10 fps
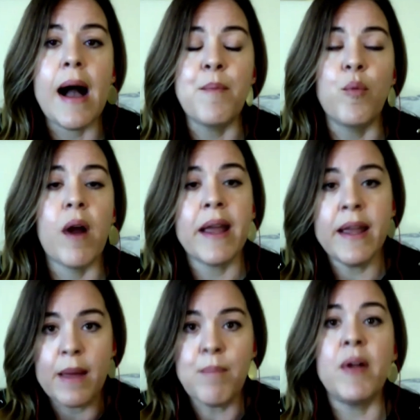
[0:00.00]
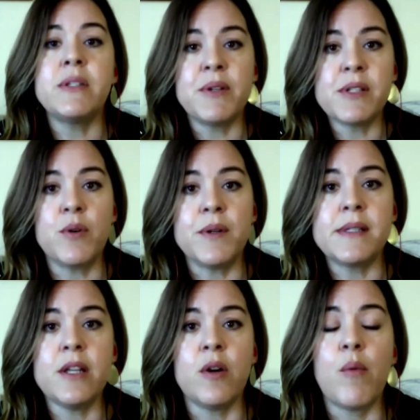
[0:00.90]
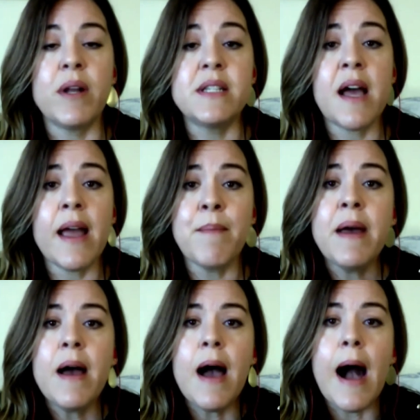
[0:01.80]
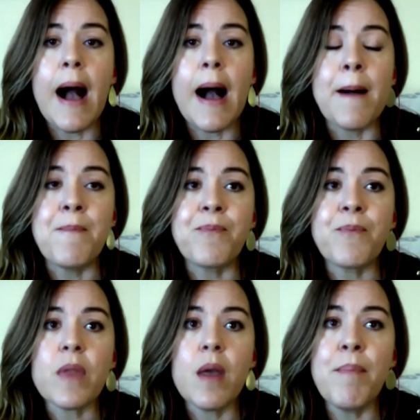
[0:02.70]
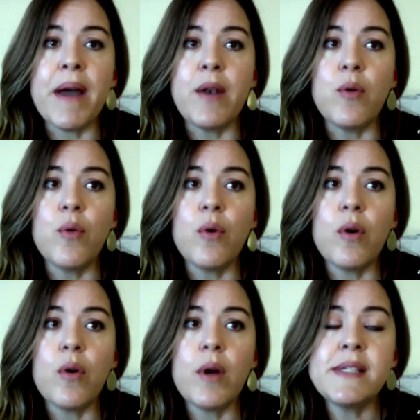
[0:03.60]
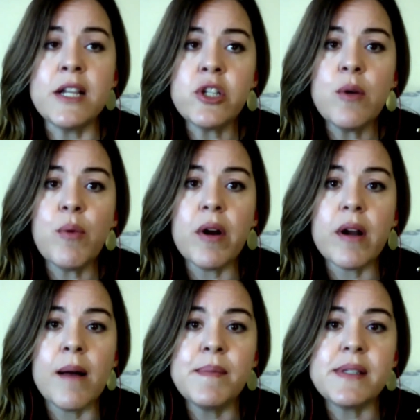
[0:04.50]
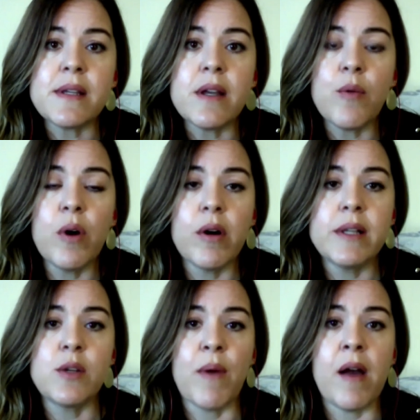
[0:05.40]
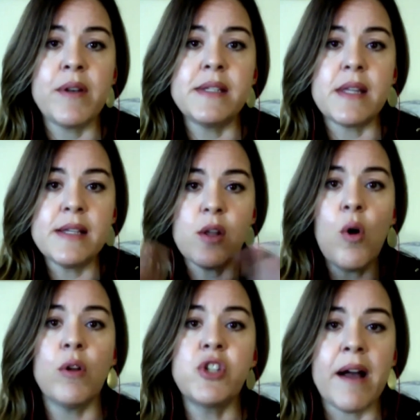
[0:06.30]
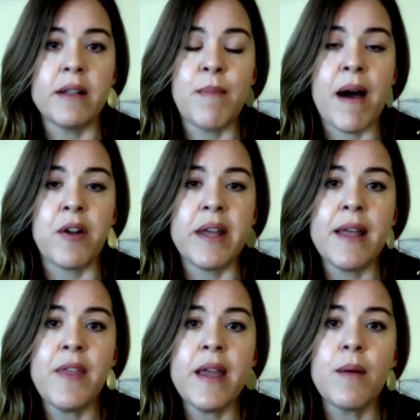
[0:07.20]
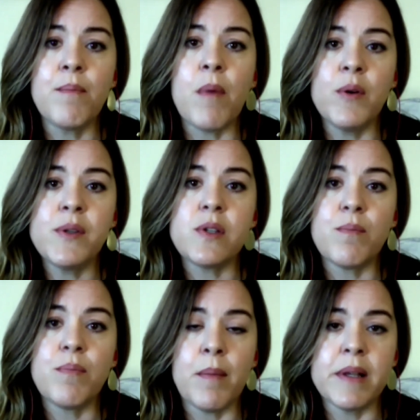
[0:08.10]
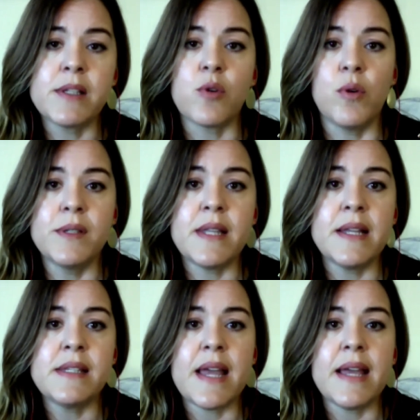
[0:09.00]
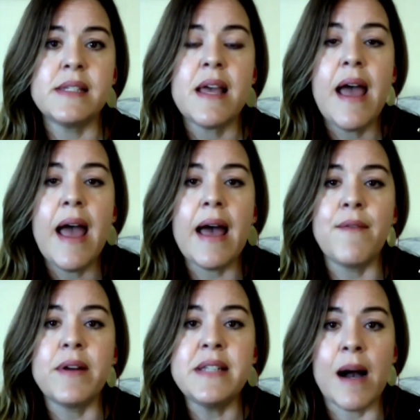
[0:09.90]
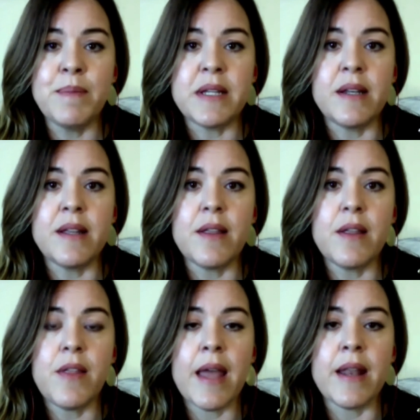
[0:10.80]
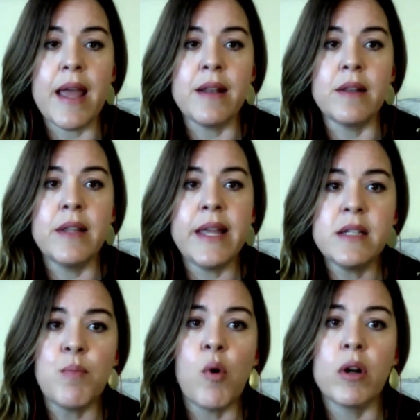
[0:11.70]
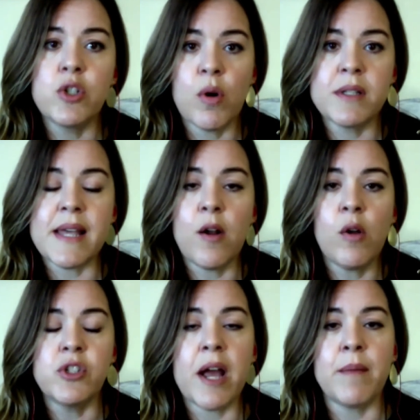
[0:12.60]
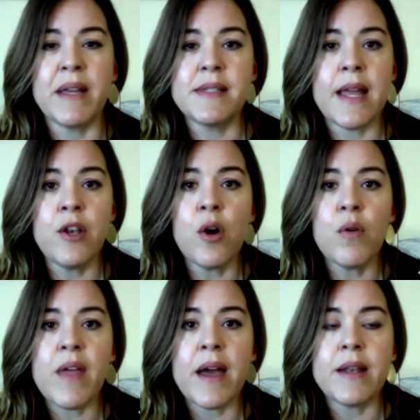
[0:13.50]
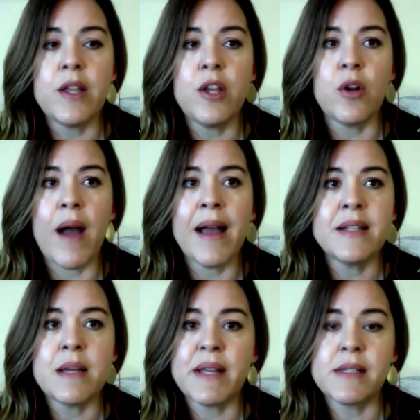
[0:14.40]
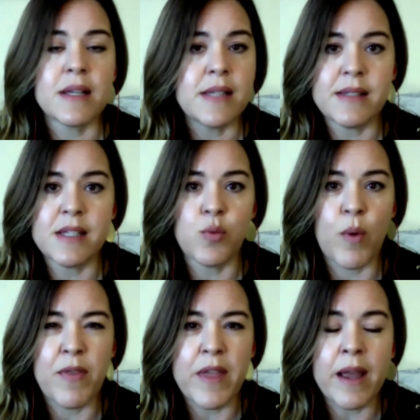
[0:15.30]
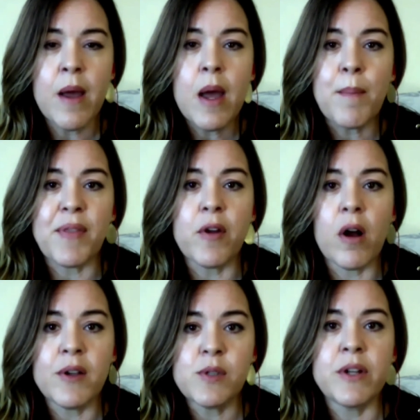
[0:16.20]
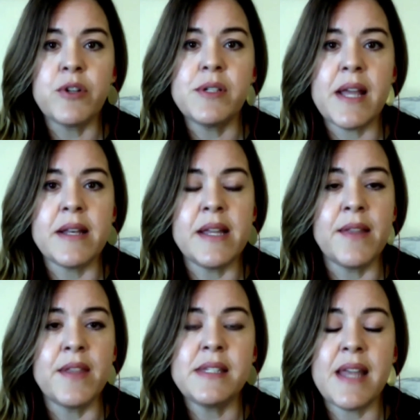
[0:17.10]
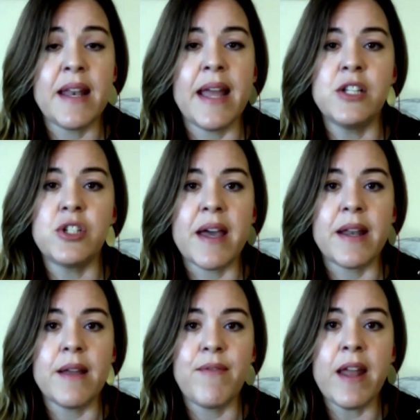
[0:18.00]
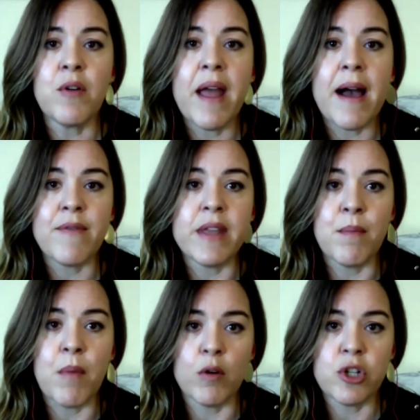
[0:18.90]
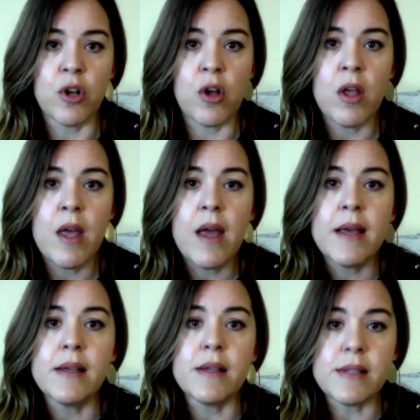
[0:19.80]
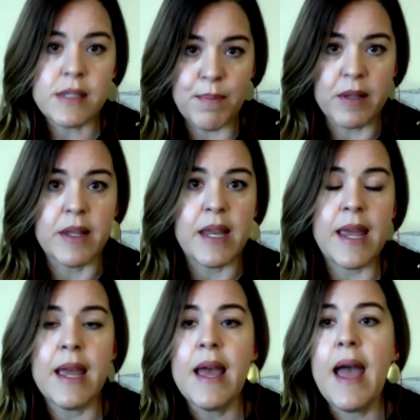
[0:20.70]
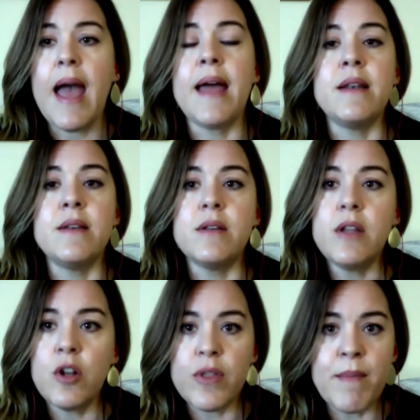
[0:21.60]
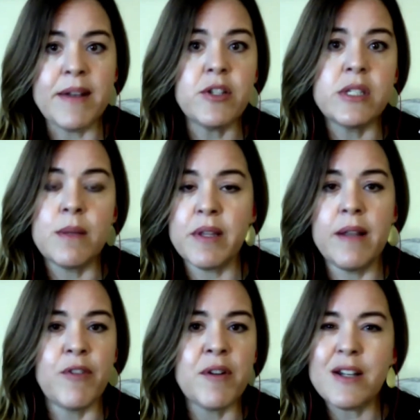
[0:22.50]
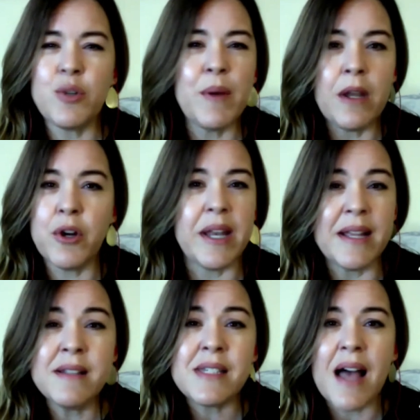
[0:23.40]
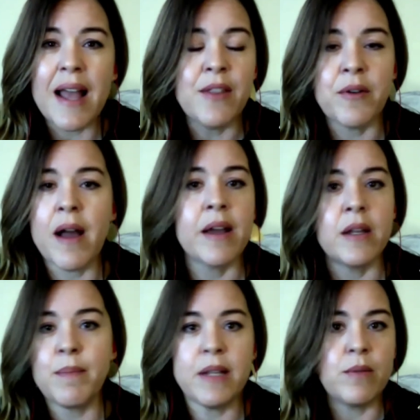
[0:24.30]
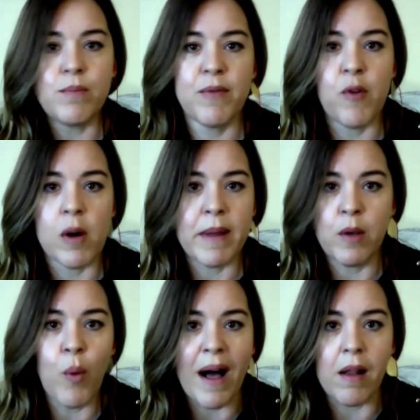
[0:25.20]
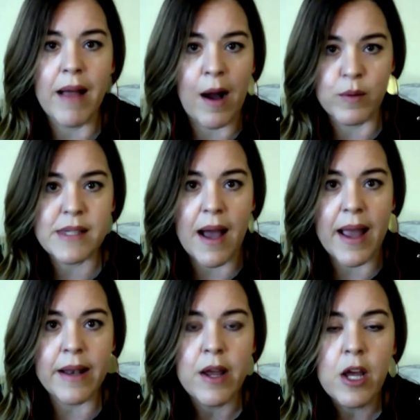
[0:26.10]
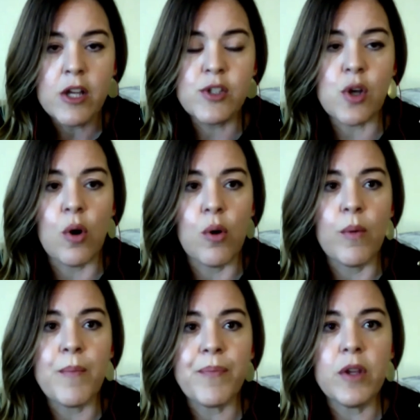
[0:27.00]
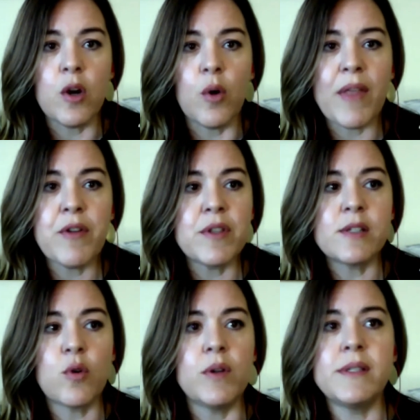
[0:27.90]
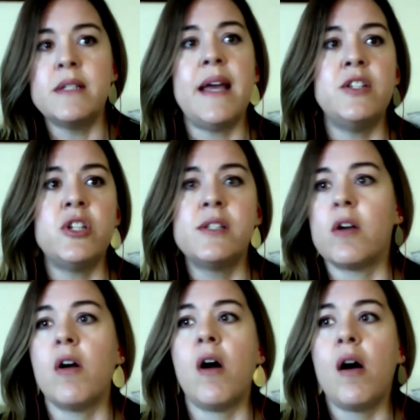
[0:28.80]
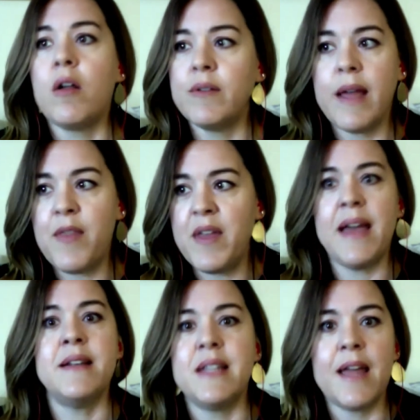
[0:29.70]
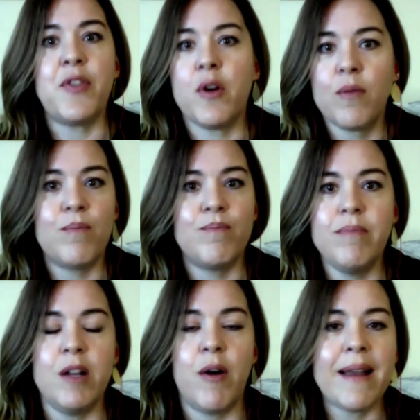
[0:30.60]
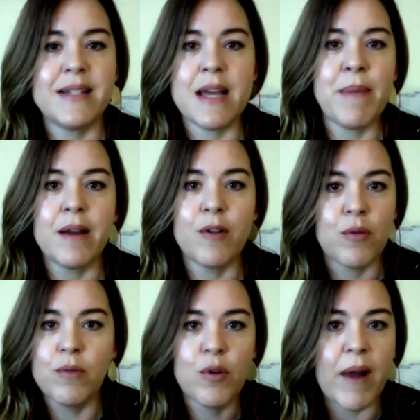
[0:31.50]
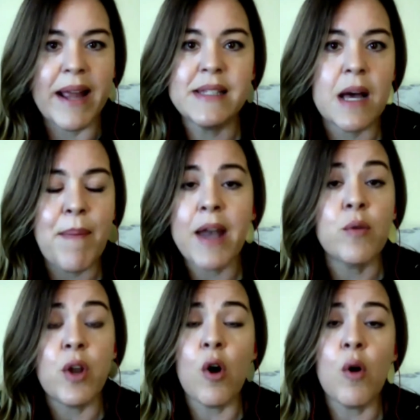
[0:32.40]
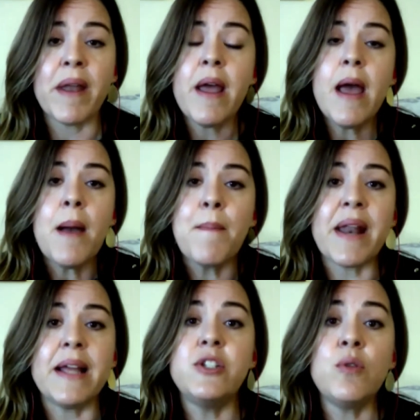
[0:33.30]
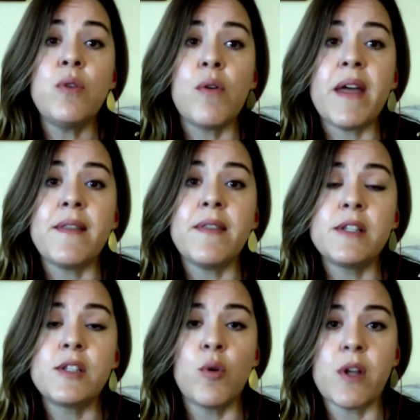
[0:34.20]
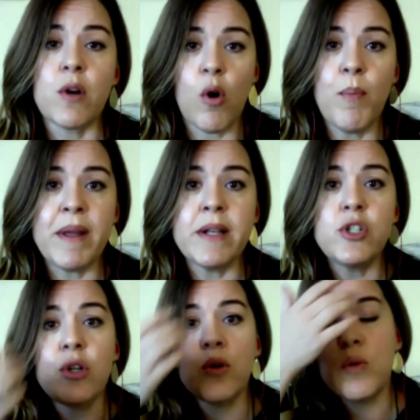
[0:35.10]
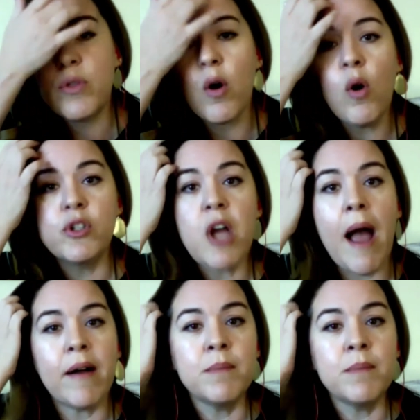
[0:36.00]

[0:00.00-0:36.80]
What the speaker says: where I can get multiple schools, at one time. But essentially where it's around is the whole child model. And I think most public schools these days have adopted and leaned more towards that whole child, because they know that, academic success is one thing, but they're also understanding in this day and age that if they don't have the emotional stability and, the mental stability, if they're not doing good inside, they're not going to be performing well outside. So, whether the school's intentions are all at the end to get their, academic grades up, I don't know, but I do know that schools are open to the whole child